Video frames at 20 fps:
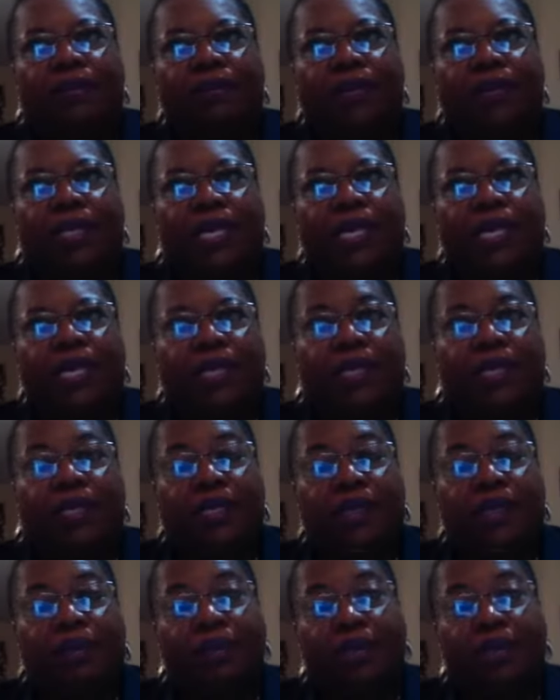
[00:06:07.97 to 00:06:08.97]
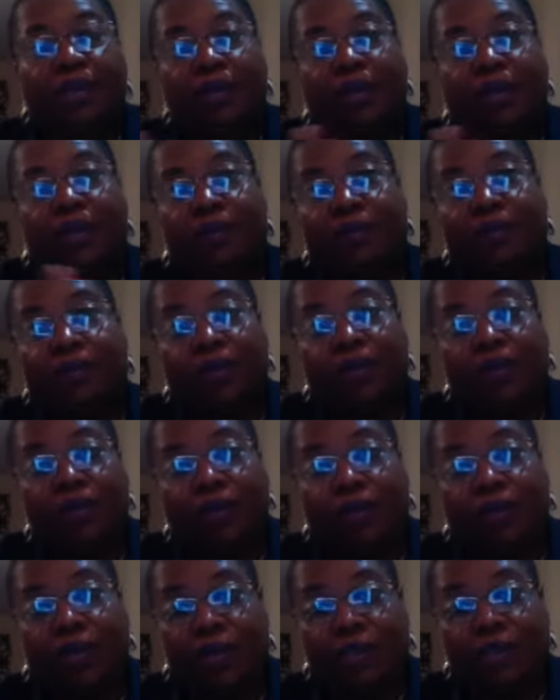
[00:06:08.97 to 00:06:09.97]
pertaining to something, you have to
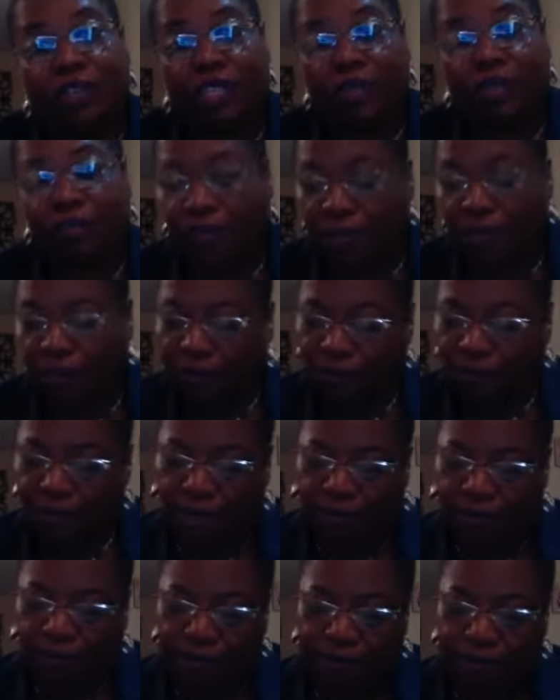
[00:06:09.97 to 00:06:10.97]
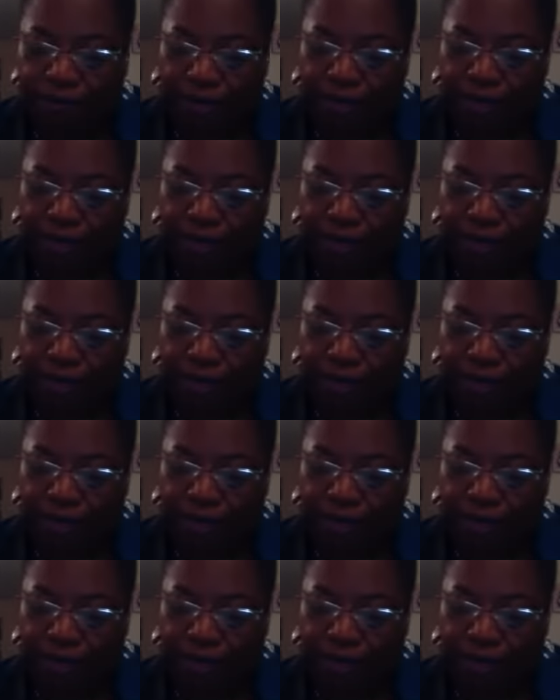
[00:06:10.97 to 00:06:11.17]
know what you're shifting from.